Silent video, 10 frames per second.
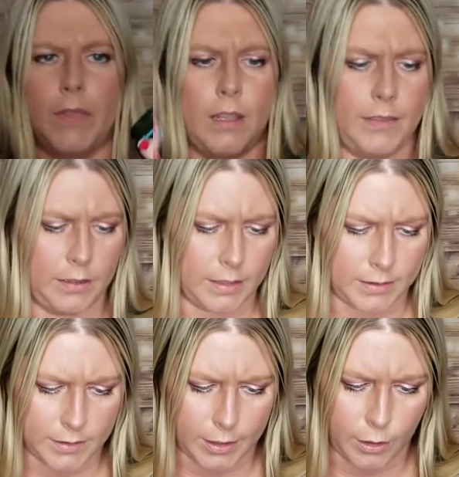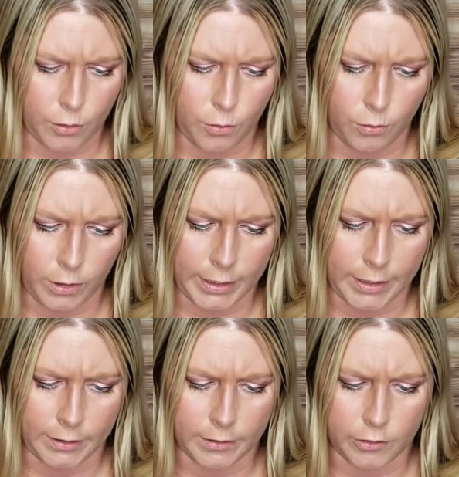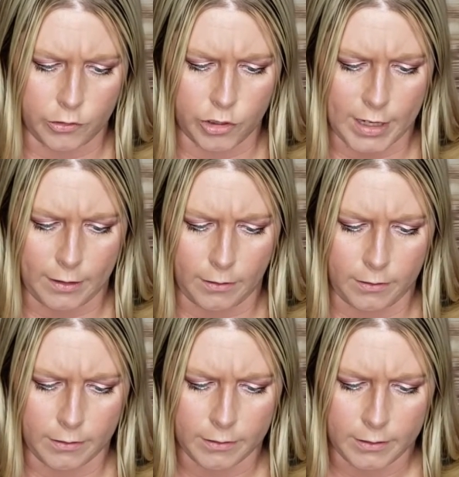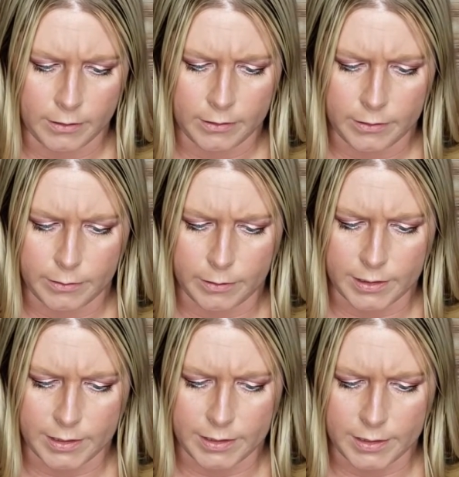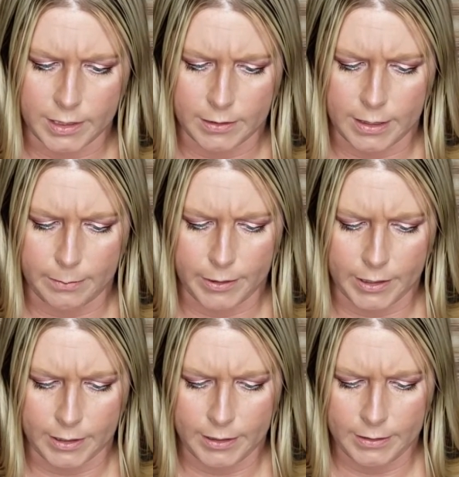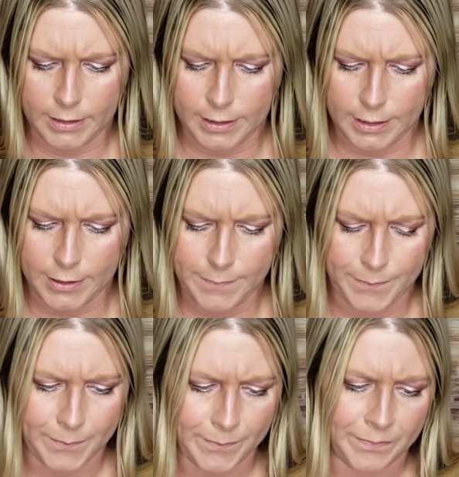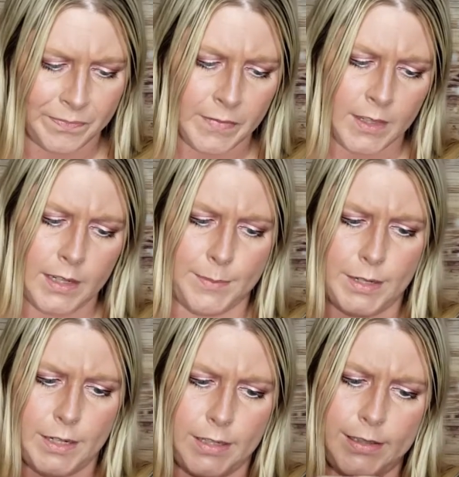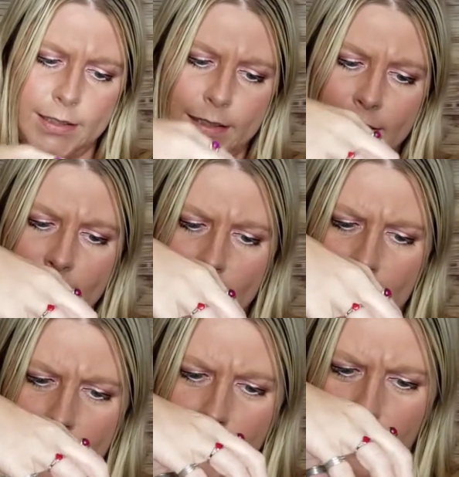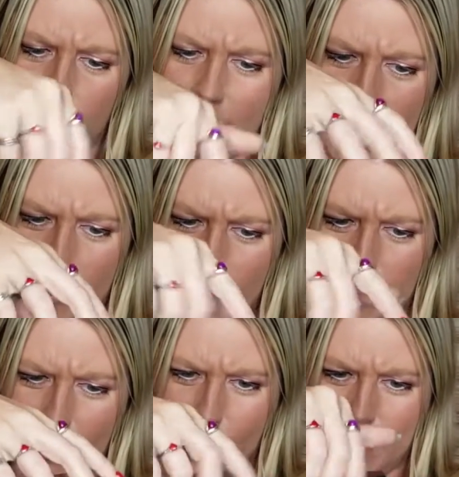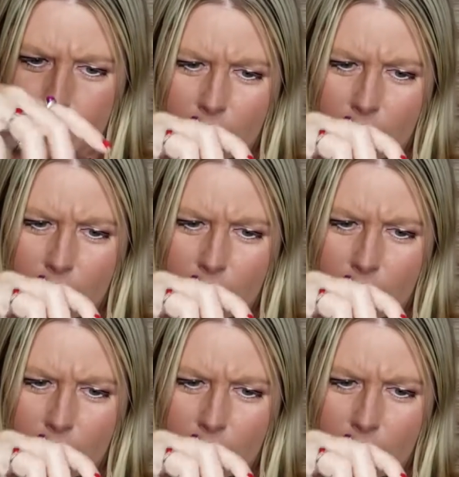I think this is like cooling gel. Stick that back on there. Keep it nice and sealed until I use it.